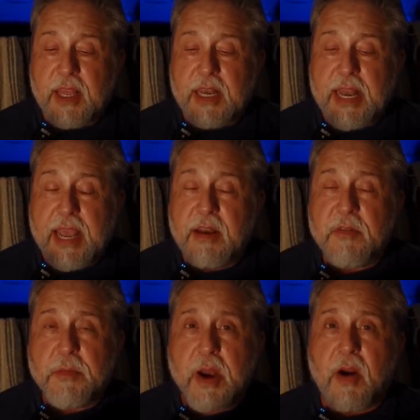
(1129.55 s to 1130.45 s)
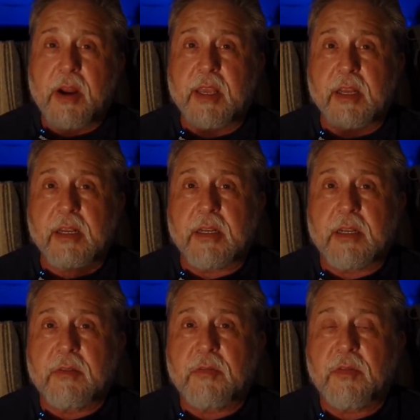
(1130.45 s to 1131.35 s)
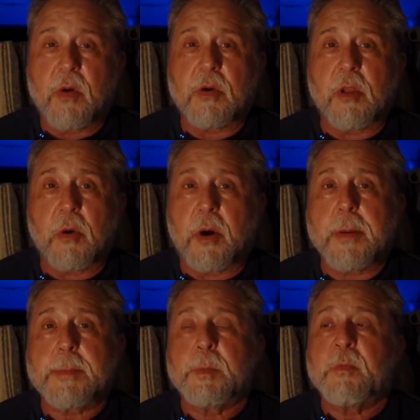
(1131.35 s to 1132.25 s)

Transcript: Native American folklore